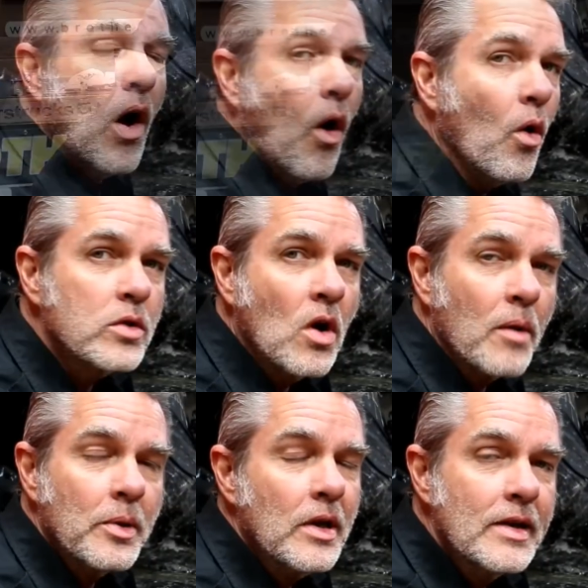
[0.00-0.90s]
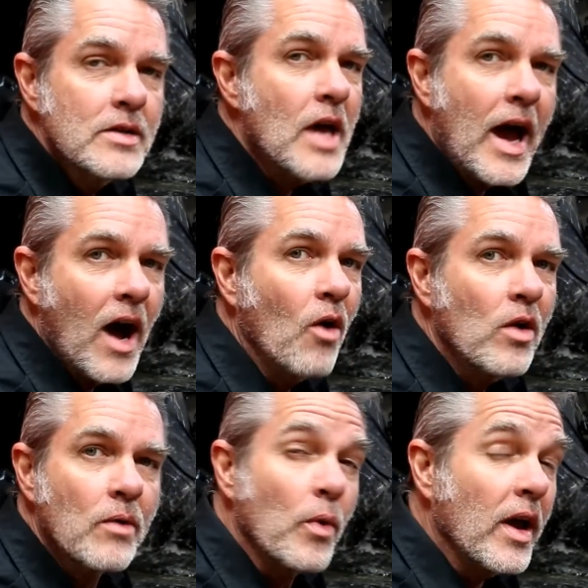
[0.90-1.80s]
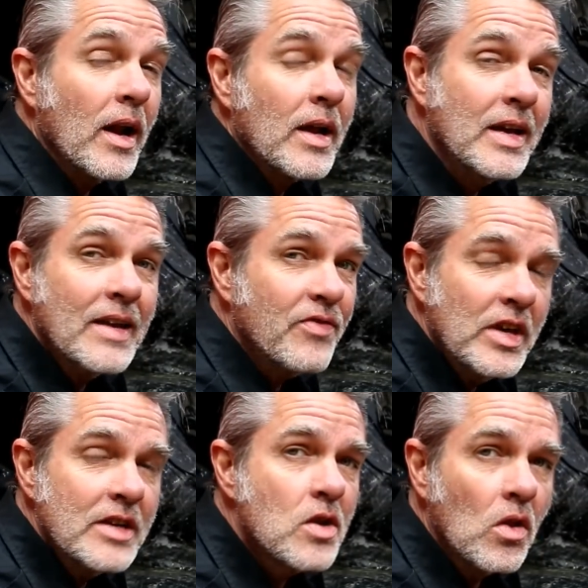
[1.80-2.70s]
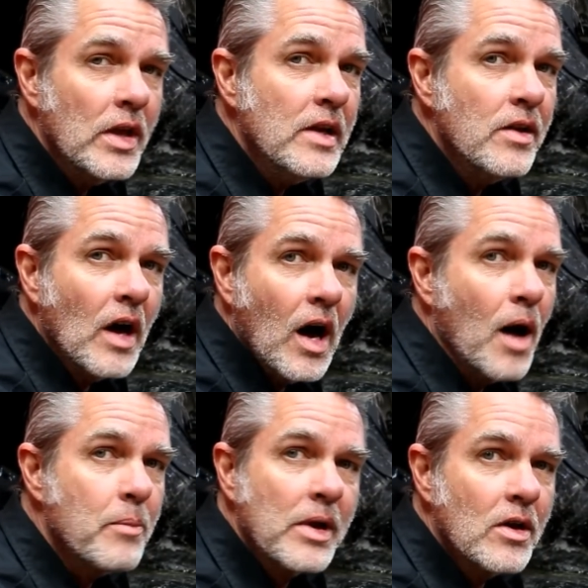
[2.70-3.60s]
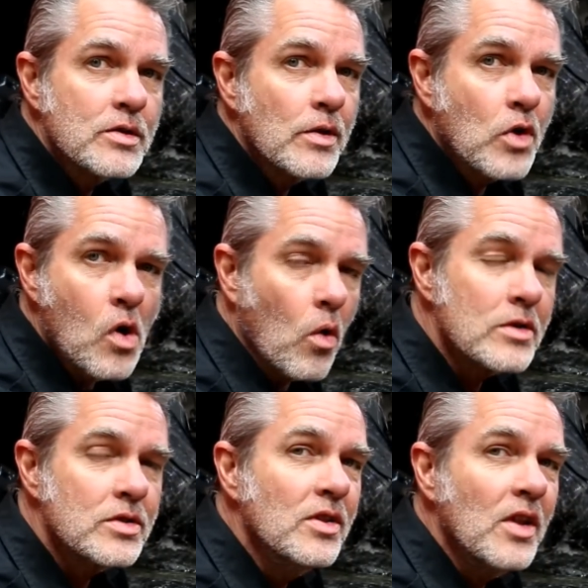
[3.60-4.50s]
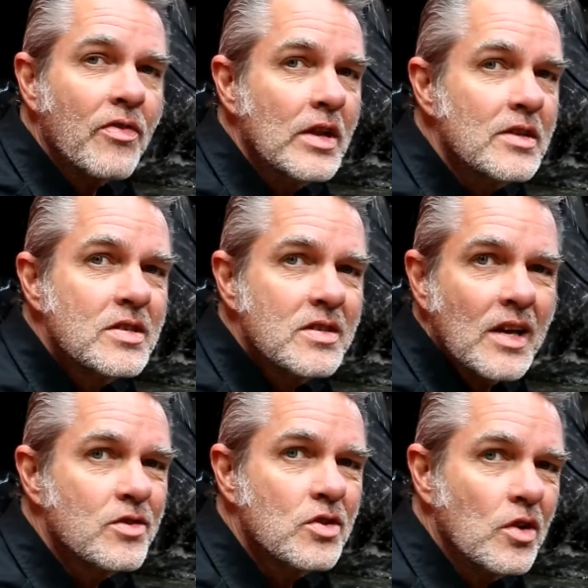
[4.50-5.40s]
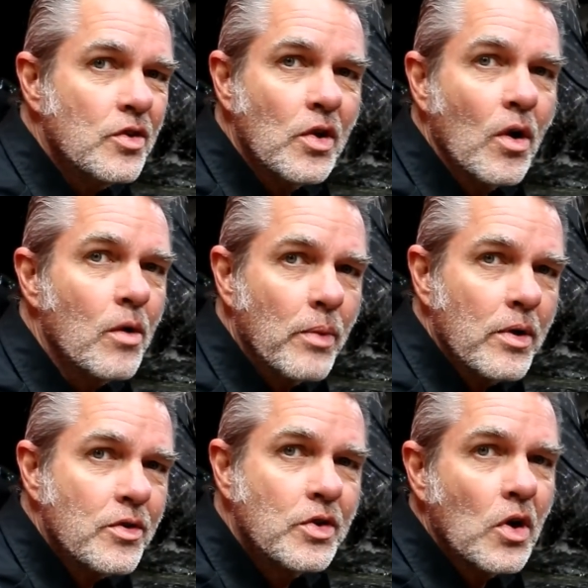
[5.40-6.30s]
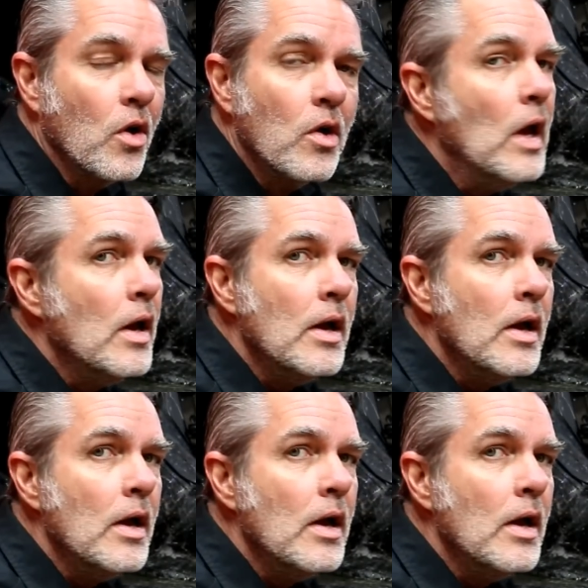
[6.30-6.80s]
Old carpet is out. We got to get this cleaned up because of course nothing sticks to dirt but dirt.